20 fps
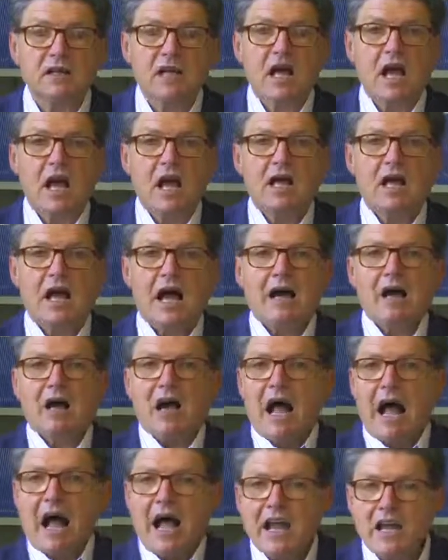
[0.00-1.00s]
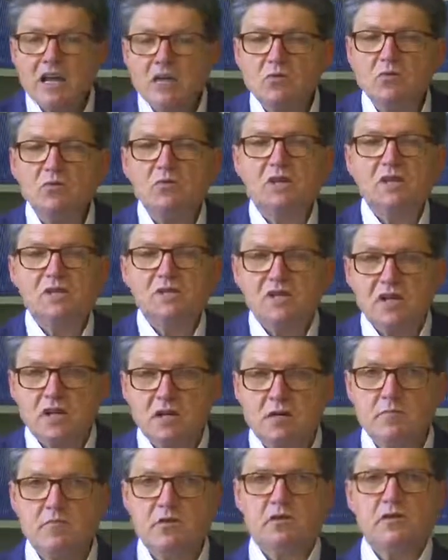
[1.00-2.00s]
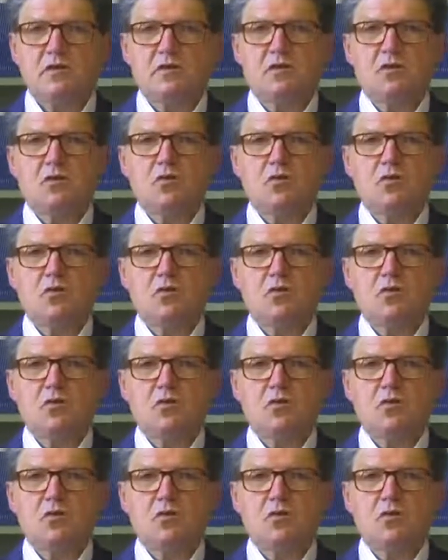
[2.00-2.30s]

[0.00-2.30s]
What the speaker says: it should apply to us all.